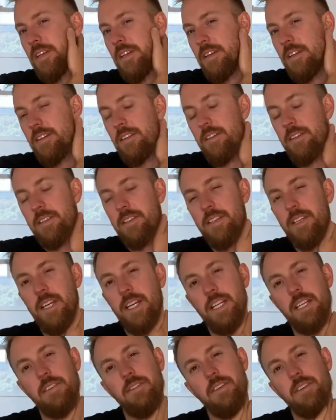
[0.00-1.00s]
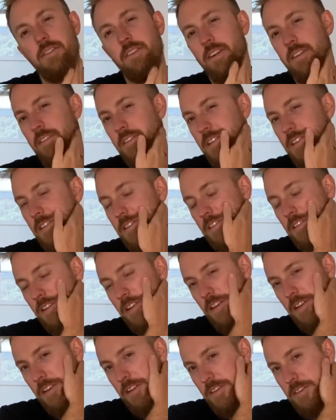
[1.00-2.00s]
So it's kind of a very
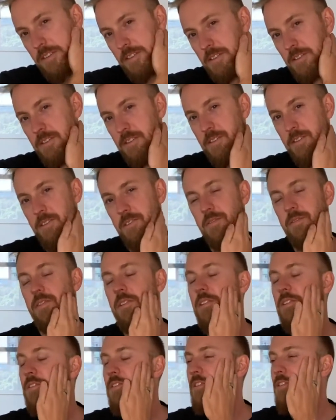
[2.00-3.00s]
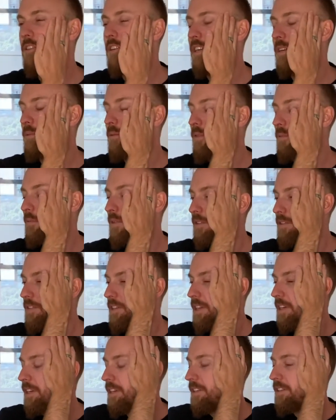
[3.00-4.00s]
slow, enjoyable
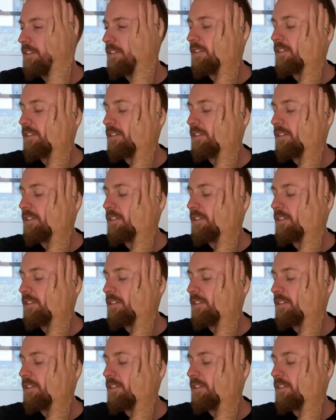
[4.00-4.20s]
massage.